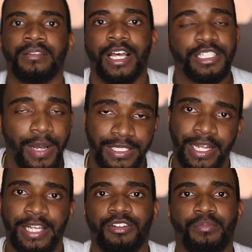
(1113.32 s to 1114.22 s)
That's my
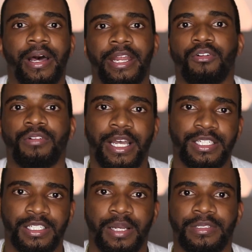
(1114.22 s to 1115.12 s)
stance on money and
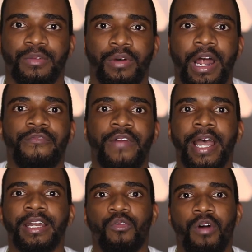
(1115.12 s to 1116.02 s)
relationships, and when I
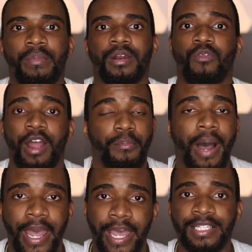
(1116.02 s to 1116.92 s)
find a woman around
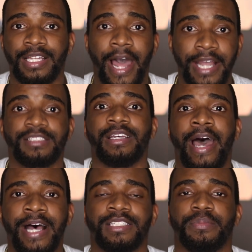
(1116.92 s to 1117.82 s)
my age that actually
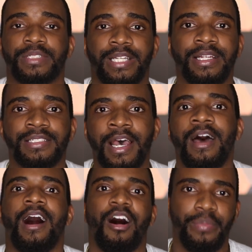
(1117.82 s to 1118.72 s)
has some sense,
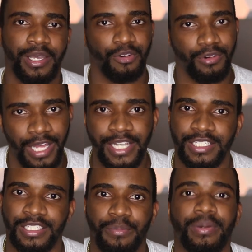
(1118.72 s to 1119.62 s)
I'll be in a
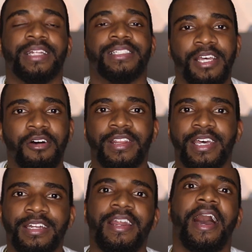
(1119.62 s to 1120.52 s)
relationship, but until
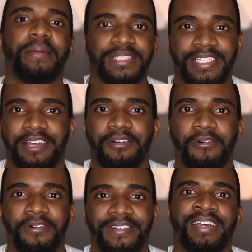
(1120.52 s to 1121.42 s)
then, I'm
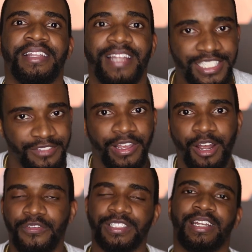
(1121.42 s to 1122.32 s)
single. That's the
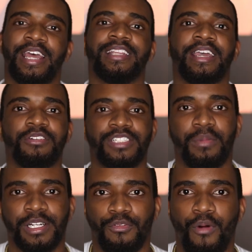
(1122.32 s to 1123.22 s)
video for today. Thank you so
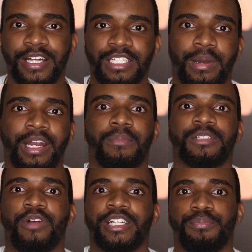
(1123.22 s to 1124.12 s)
much for watching. My name
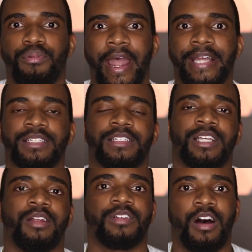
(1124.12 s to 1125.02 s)
is Reggie Bryant, and this
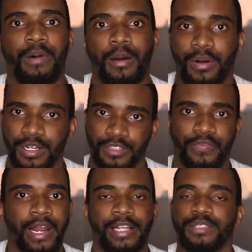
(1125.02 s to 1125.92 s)
channel is all about personal
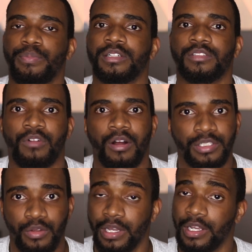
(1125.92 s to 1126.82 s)
finance and personal growth
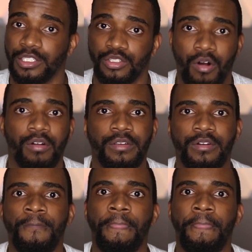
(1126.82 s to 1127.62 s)
so you can control you,